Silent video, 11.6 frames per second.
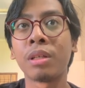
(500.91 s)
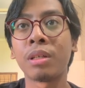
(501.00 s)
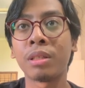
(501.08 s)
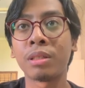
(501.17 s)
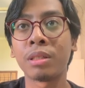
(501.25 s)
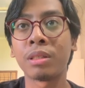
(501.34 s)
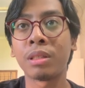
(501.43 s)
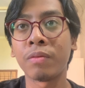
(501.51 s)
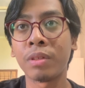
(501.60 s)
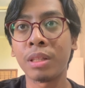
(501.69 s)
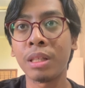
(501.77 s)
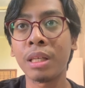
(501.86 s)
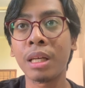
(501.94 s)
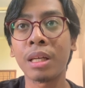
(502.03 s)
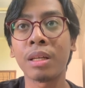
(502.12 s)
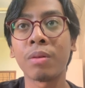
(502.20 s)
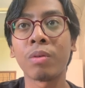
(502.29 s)
resistivity
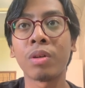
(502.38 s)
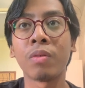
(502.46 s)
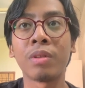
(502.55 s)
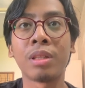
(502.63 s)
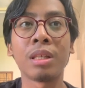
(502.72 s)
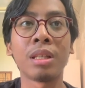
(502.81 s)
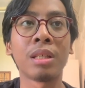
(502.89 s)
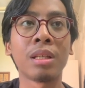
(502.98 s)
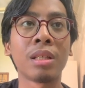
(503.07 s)
and 1 over T,